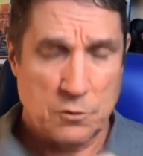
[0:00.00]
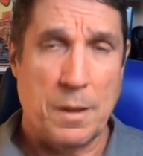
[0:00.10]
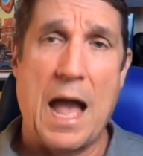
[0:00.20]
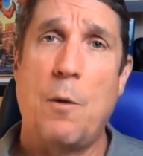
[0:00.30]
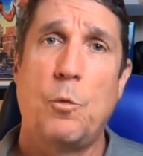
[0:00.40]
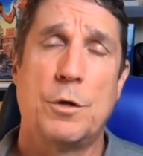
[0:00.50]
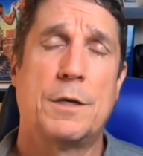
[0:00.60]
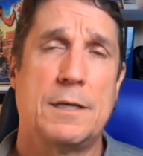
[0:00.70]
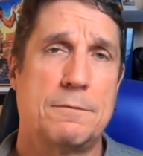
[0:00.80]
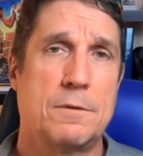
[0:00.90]
I would
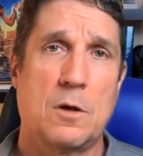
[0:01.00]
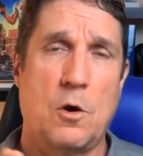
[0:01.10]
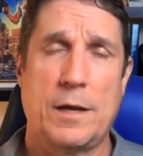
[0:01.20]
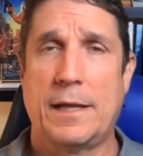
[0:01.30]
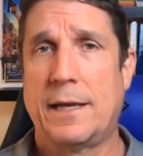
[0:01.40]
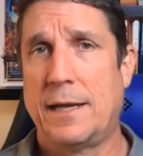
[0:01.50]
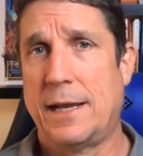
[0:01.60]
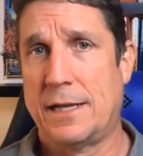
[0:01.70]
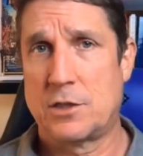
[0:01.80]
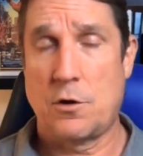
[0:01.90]
have gone in
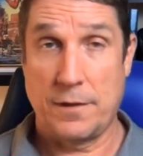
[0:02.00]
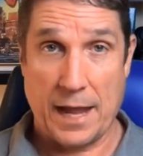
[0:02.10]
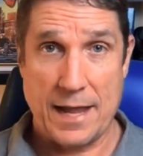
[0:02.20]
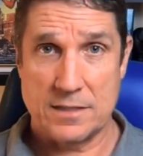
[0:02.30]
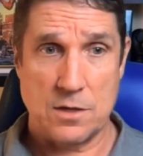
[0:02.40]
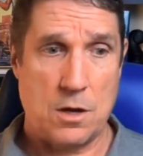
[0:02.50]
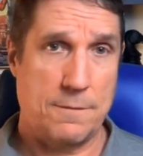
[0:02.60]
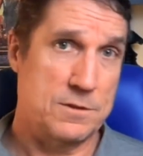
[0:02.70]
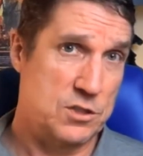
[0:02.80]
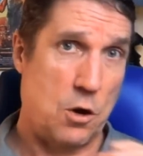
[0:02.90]
and turned the ads off
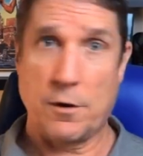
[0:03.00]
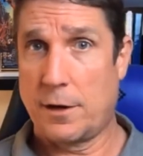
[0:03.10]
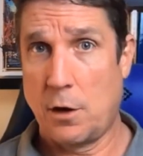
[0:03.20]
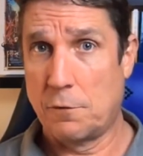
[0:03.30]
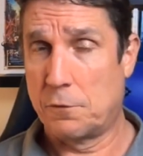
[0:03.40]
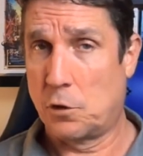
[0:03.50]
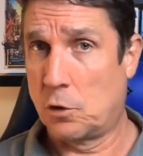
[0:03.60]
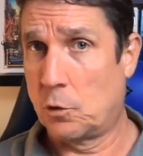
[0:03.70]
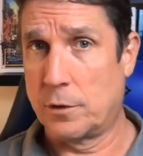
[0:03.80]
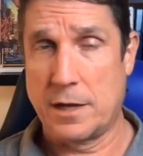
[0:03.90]
and started
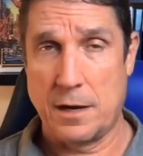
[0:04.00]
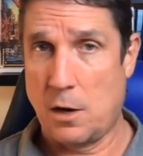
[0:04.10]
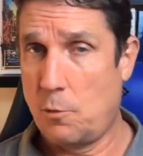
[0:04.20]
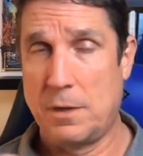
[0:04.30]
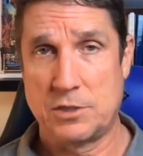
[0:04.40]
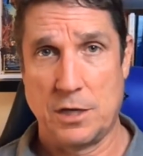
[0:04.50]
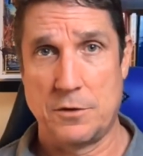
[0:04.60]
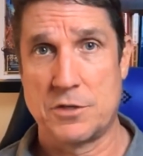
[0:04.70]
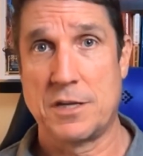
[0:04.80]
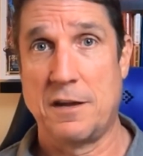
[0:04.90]
over, or done a whole bunch of other
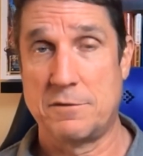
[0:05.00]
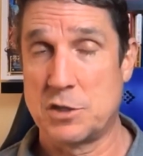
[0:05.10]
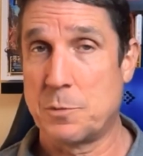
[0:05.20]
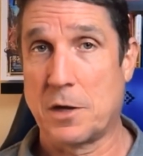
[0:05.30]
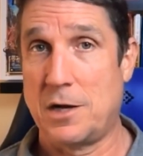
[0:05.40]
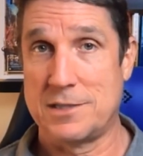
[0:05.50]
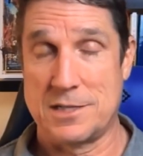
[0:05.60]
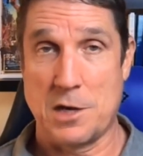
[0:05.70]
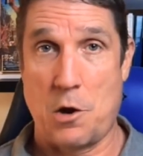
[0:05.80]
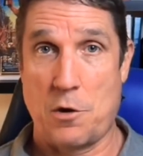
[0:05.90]
stuff, just because
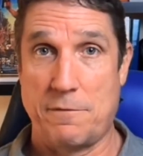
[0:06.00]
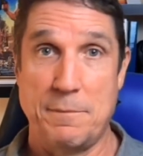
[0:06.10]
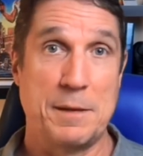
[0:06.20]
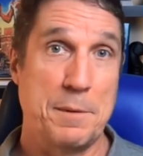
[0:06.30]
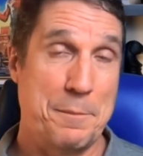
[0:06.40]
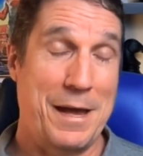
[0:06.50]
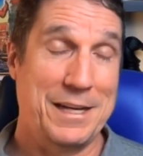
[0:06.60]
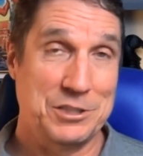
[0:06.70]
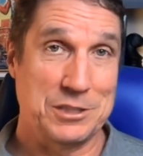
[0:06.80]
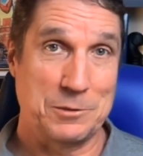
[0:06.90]
it's hard for me to be
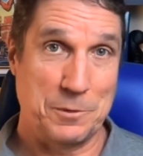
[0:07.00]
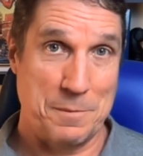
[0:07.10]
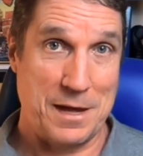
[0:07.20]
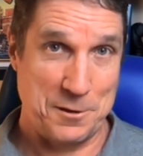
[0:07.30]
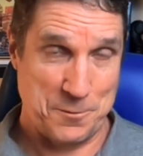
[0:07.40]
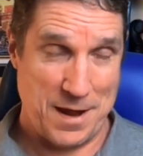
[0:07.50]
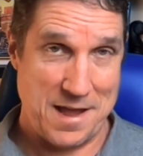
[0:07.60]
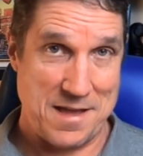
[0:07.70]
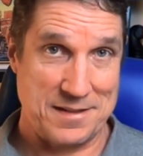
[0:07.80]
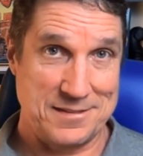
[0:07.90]
patient with my own
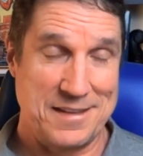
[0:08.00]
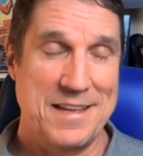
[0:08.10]
ads.